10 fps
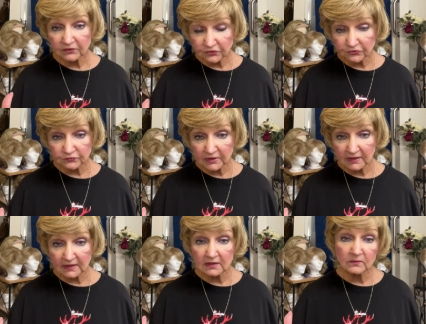
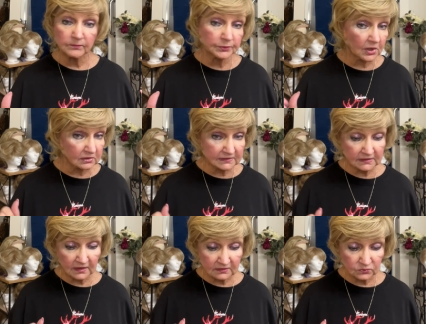Three Paula
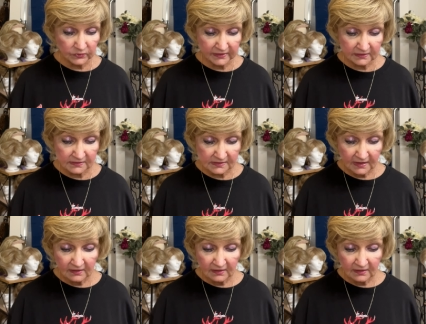Young wigs